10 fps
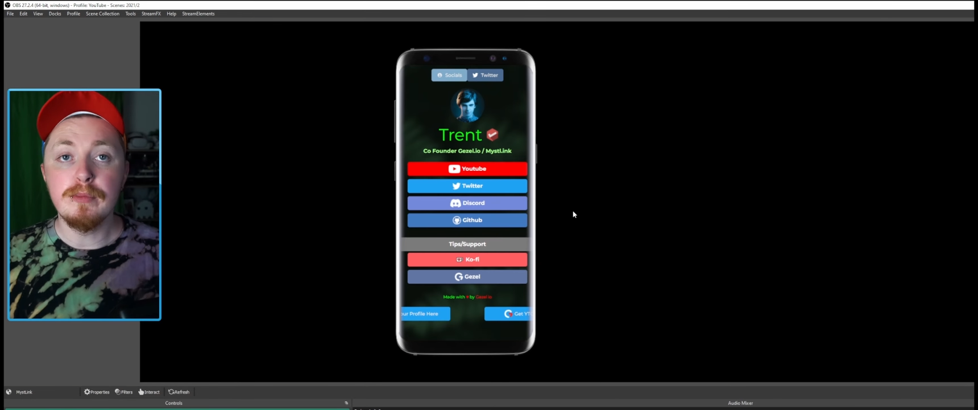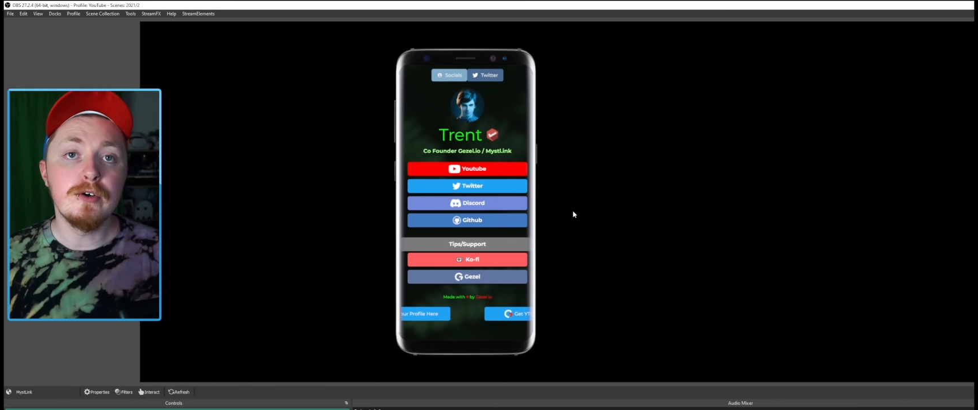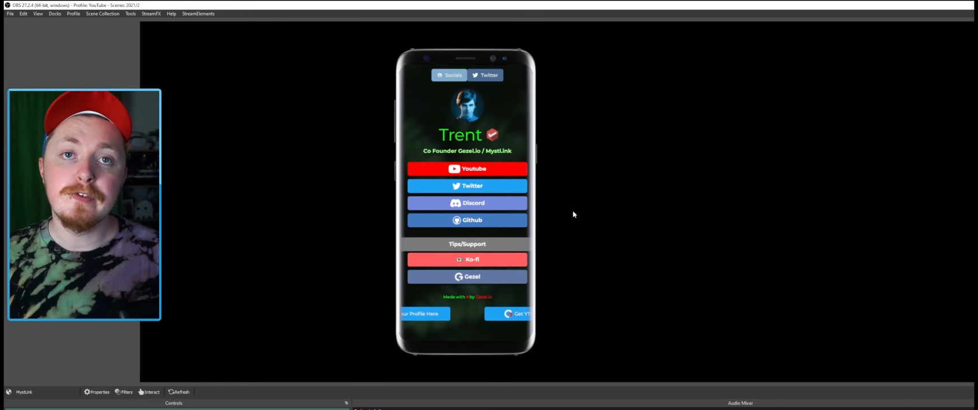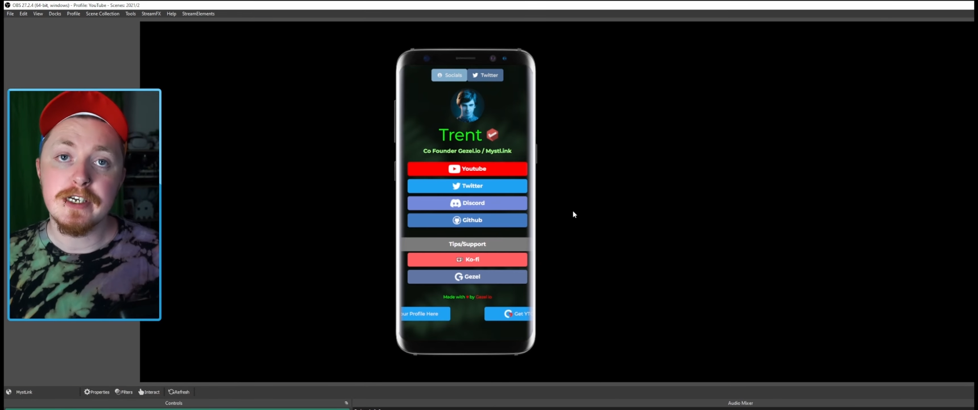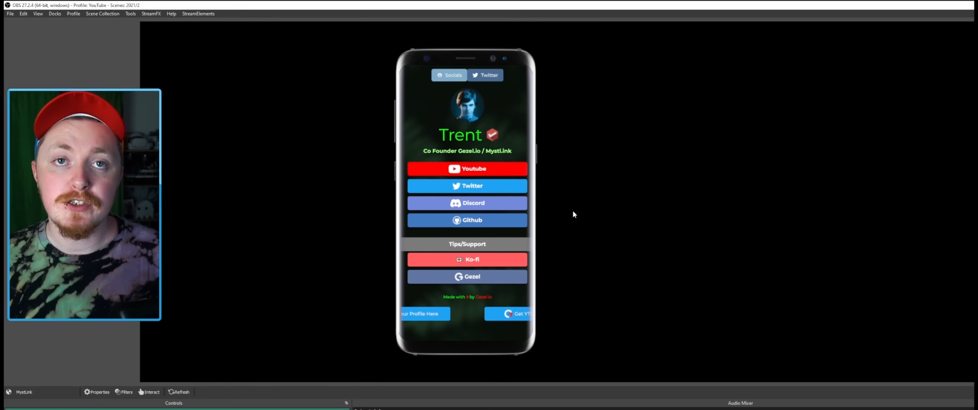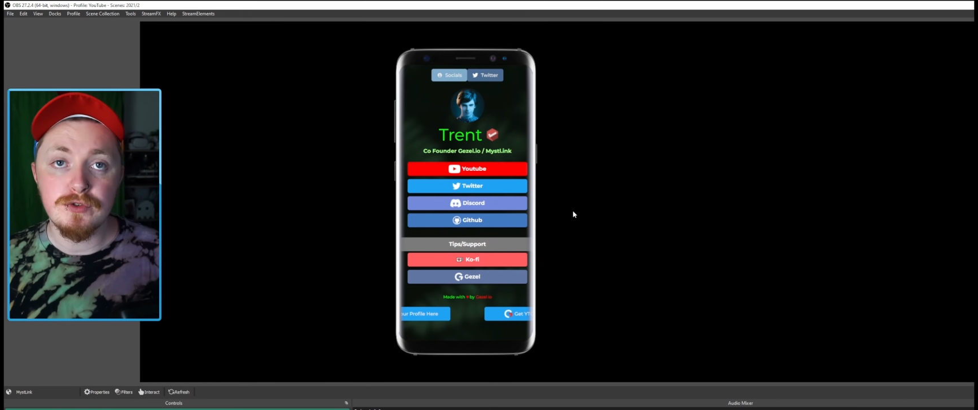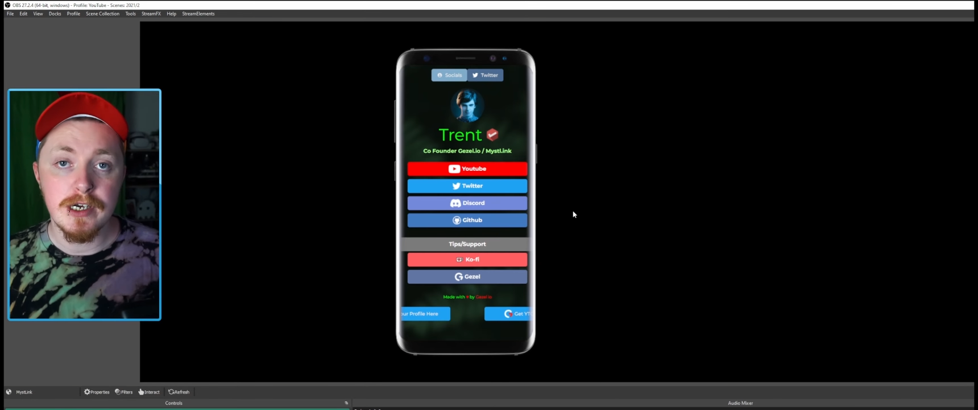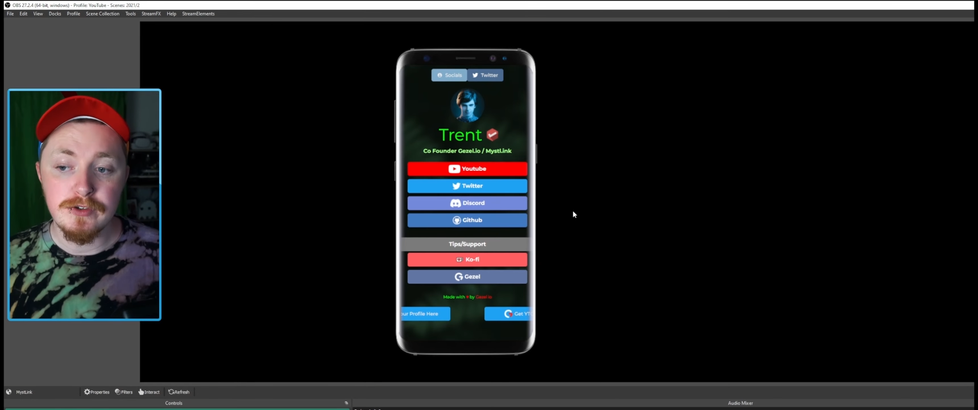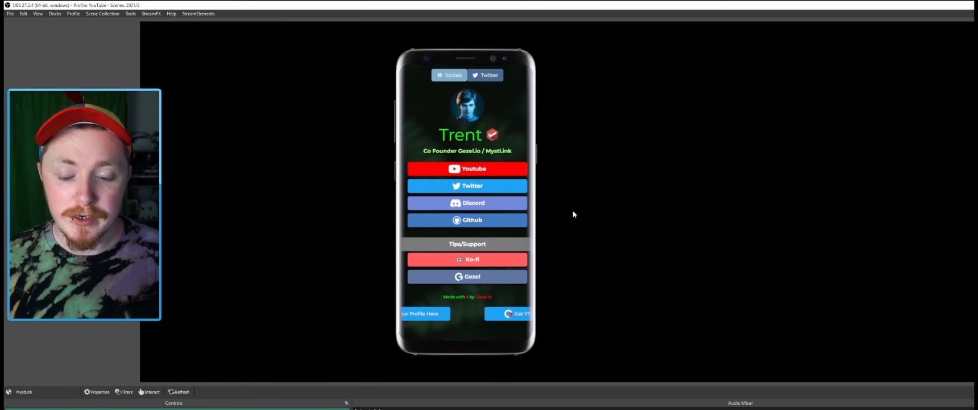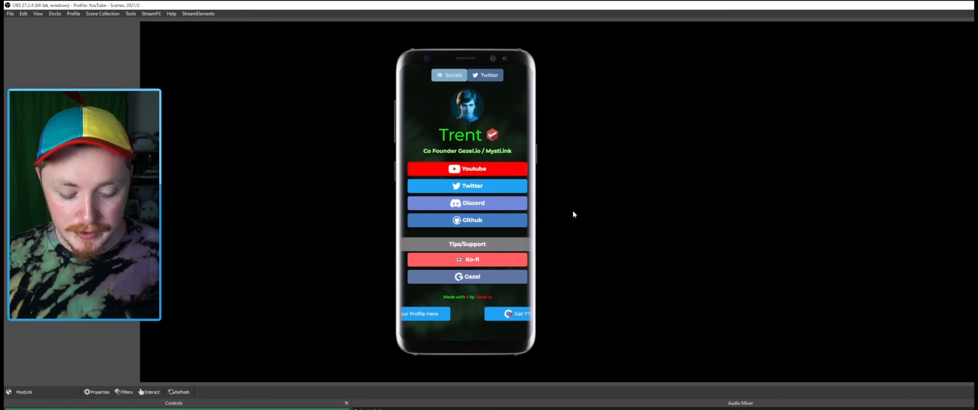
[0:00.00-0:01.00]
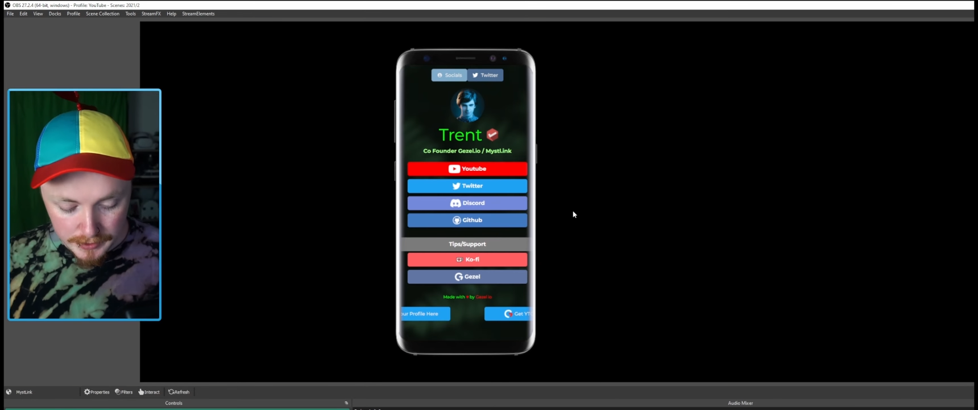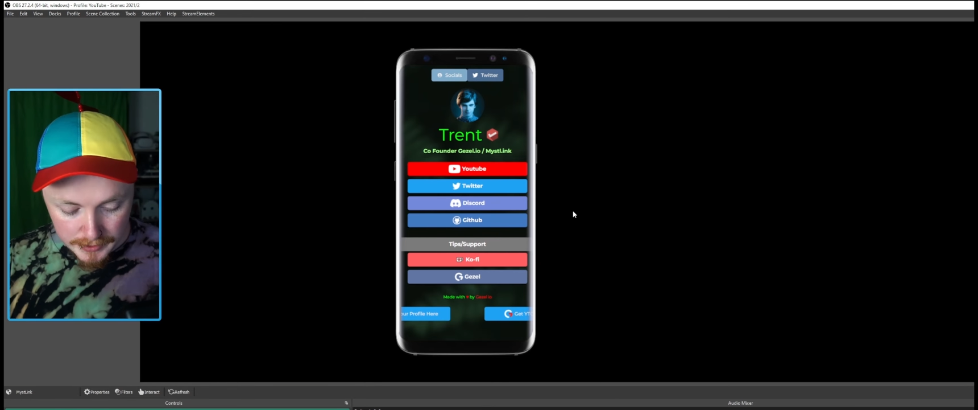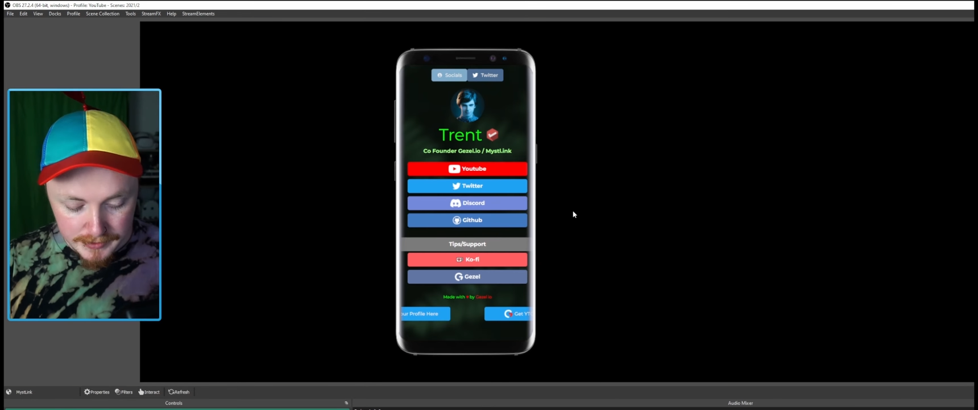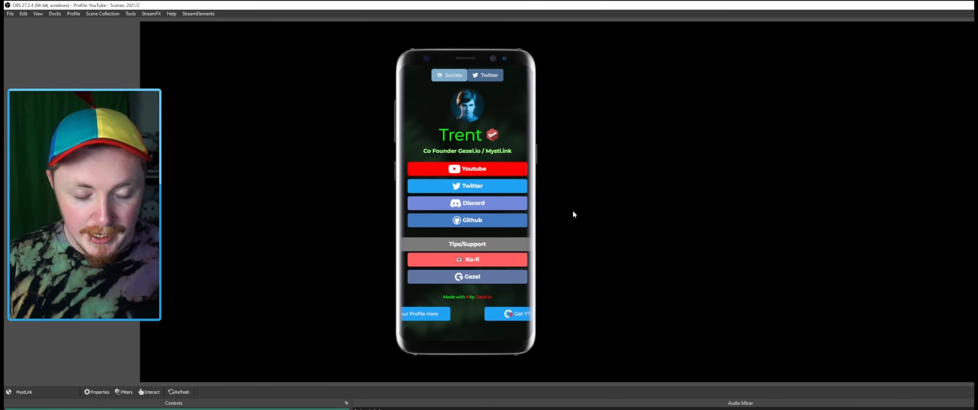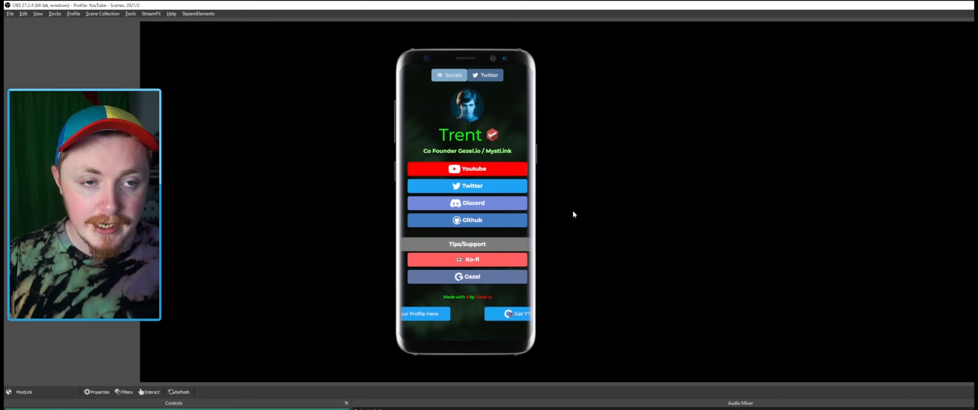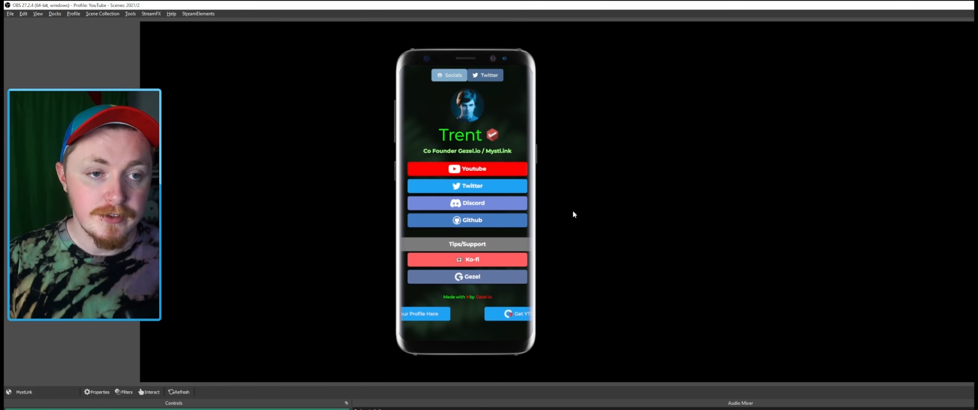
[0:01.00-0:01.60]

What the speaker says: moving this around or anything like that.